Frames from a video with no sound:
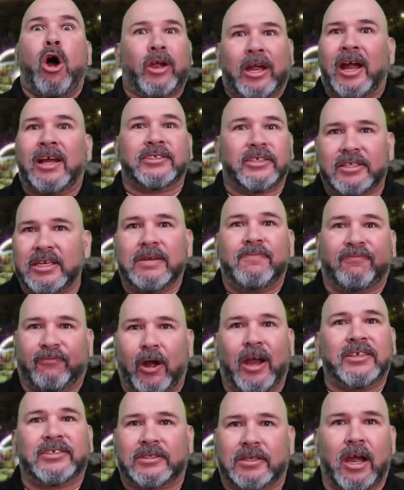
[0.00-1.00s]
all kinds of deep
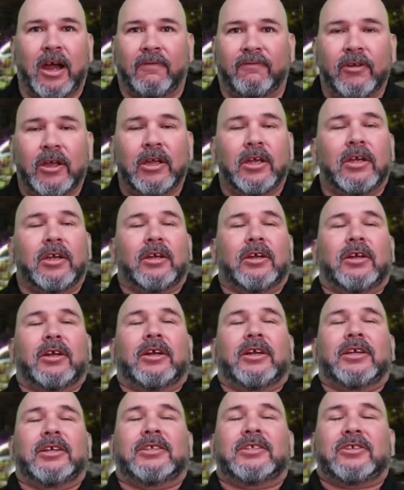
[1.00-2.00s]
fried stuff.
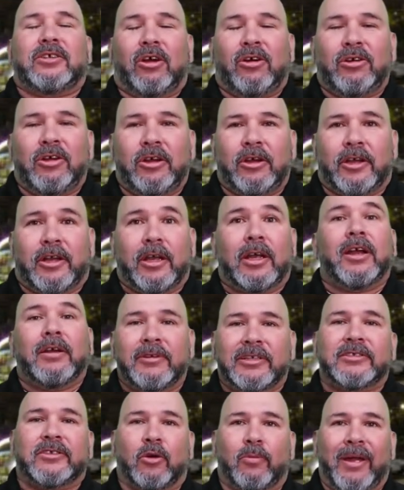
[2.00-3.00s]
It's so good.
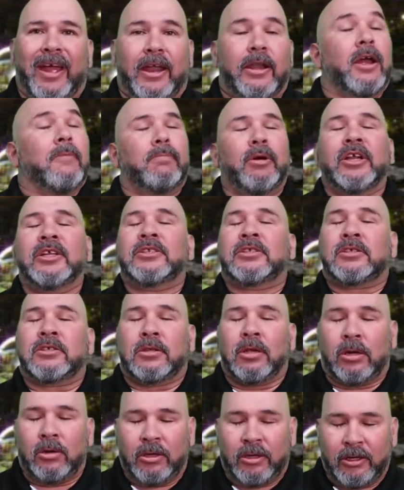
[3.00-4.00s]
I mean, it's so bad, but it's
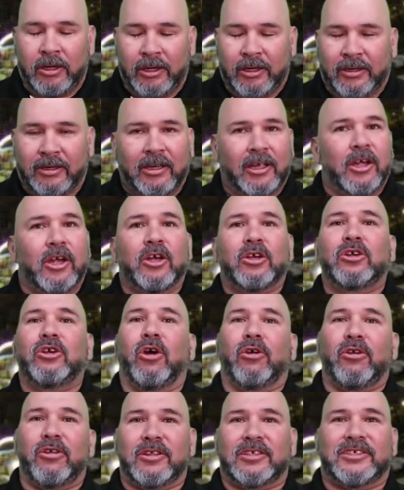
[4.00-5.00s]
so good.
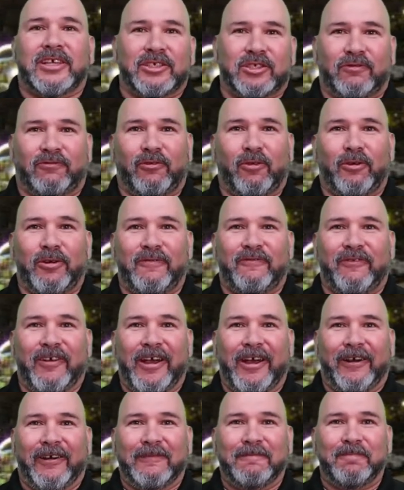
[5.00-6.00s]
Go to the Central Florida
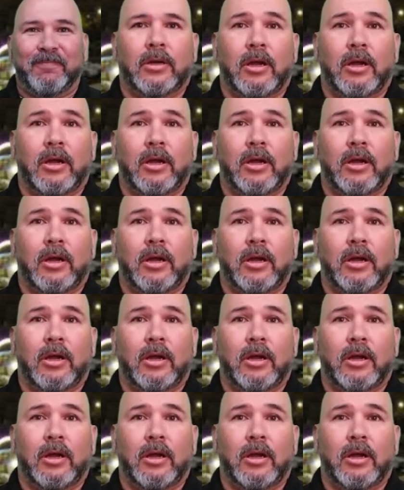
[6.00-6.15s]
Fair.